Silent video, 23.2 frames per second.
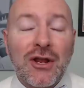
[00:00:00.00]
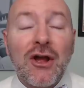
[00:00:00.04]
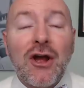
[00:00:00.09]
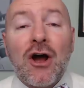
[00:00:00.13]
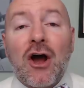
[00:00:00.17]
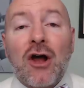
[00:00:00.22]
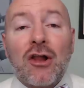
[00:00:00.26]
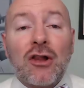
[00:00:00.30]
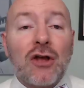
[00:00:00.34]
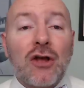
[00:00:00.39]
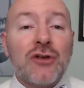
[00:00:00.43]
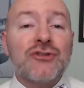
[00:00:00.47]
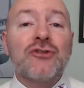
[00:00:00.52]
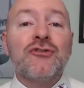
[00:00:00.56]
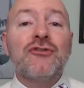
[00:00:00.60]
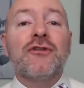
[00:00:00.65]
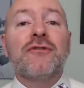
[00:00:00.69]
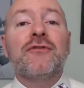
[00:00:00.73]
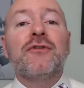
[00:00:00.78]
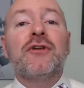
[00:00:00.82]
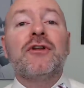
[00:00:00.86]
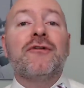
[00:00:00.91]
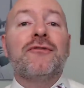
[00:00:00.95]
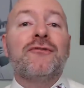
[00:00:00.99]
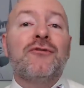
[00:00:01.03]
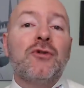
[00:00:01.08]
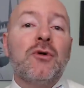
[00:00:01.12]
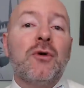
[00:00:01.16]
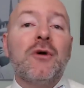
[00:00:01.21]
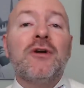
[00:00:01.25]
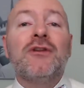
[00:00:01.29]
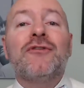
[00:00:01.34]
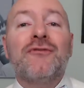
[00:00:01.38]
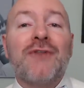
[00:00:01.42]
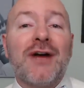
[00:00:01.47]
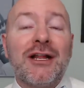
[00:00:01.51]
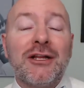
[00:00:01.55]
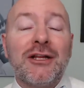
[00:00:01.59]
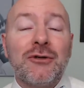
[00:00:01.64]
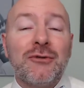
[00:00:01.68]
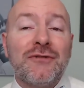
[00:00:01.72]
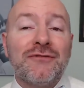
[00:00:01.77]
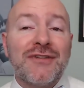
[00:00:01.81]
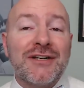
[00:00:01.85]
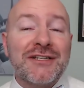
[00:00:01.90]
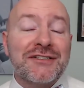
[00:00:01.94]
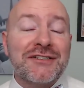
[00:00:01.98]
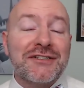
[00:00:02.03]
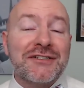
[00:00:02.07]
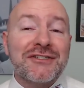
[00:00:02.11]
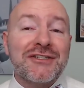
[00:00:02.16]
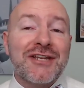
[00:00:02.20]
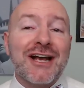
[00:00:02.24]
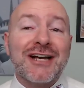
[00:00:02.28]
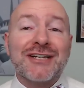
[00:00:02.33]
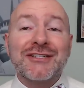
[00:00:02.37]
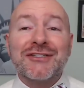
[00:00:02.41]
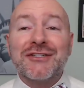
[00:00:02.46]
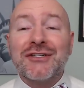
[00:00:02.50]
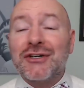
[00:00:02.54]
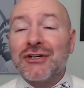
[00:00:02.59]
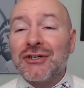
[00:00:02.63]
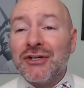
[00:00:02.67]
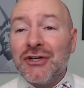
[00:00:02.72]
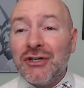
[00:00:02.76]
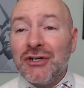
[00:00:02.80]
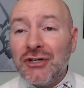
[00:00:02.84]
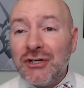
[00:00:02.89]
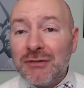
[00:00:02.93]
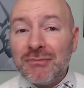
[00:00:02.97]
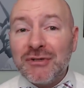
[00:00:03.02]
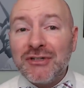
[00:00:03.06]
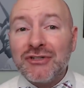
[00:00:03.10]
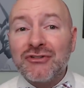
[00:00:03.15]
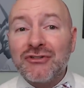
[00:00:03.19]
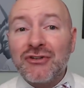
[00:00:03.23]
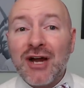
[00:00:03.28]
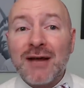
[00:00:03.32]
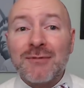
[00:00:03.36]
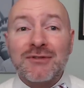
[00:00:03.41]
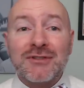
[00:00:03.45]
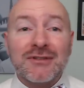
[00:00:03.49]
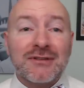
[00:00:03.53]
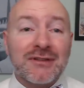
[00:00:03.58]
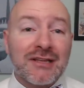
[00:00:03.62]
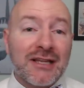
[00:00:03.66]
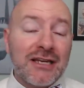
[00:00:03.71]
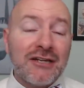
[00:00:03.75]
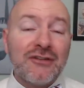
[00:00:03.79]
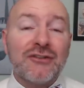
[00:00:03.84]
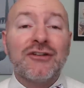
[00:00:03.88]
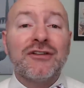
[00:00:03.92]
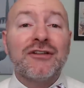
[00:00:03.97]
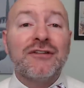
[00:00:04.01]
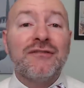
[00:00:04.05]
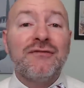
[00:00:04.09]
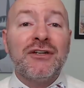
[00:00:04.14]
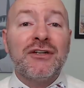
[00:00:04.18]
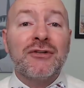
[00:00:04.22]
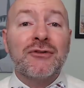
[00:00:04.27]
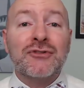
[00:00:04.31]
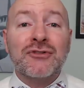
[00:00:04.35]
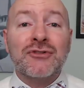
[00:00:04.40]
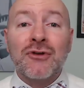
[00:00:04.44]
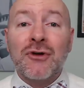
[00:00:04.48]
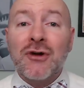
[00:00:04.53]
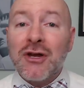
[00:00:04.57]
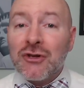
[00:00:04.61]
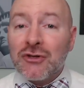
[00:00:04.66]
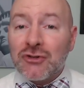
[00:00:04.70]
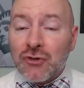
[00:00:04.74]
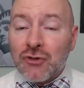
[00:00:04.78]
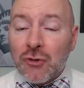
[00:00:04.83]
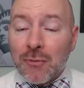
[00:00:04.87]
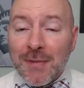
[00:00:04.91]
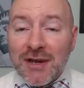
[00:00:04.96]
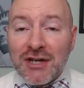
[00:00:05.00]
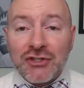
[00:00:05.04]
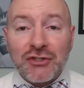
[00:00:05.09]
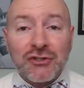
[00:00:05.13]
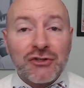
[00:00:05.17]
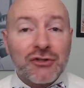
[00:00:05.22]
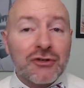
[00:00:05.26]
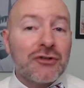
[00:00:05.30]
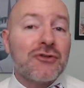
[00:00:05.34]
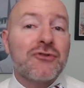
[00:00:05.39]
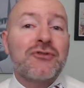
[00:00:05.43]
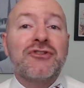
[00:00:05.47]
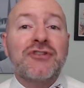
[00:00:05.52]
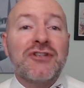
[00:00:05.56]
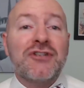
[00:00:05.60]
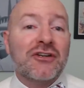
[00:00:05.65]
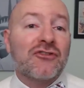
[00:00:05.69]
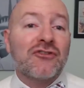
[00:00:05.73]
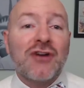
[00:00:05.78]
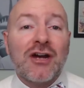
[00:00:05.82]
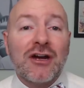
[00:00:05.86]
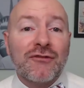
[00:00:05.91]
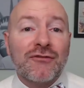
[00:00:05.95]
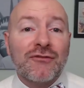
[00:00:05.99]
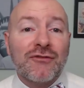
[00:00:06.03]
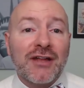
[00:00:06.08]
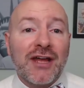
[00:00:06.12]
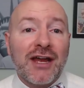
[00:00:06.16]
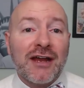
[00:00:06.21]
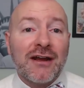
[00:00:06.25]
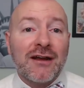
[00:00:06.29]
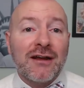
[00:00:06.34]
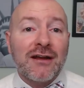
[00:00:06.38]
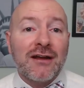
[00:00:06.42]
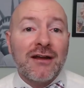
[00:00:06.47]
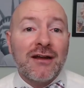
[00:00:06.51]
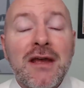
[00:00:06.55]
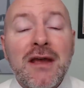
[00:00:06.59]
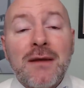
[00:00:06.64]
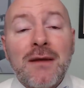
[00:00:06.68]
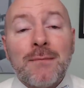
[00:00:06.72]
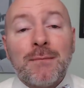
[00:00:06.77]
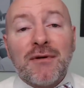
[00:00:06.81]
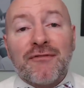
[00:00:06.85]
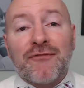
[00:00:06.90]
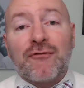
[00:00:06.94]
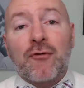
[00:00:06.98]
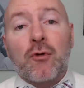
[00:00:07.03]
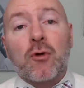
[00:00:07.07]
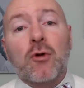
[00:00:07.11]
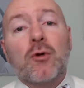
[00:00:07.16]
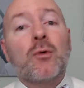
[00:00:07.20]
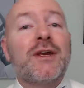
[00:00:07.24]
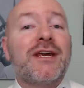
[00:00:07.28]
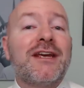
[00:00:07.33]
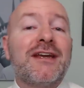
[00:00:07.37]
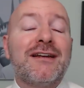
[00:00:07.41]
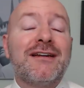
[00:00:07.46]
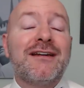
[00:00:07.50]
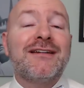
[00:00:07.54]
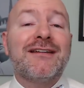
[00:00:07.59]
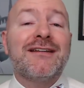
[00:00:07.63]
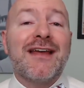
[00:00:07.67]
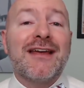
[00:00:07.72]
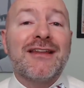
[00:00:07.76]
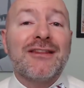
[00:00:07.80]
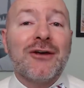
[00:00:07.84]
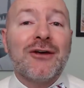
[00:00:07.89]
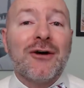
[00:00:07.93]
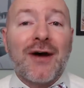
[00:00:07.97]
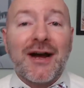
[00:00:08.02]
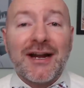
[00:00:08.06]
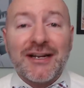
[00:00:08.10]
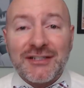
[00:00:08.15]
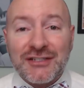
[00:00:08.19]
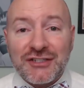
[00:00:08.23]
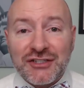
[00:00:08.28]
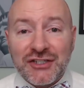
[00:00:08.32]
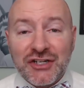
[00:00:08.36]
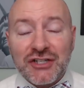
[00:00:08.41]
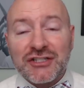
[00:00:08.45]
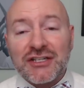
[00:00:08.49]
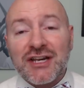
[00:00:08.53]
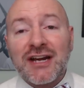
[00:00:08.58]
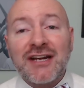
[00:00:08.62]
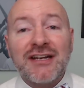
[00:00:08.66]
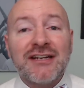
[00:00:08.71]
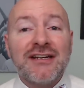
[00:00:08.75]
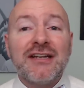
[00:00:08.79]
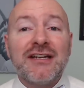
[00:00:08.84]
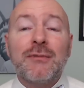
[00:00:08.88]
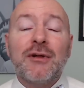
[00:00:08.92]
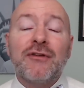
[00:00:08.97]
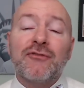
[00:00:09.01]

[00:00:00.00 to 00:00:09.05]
I'll also reveal a few other value investing stocks that could be traps later in the video, so, so make sure you stick around for that. Before we get into that though, I just got an email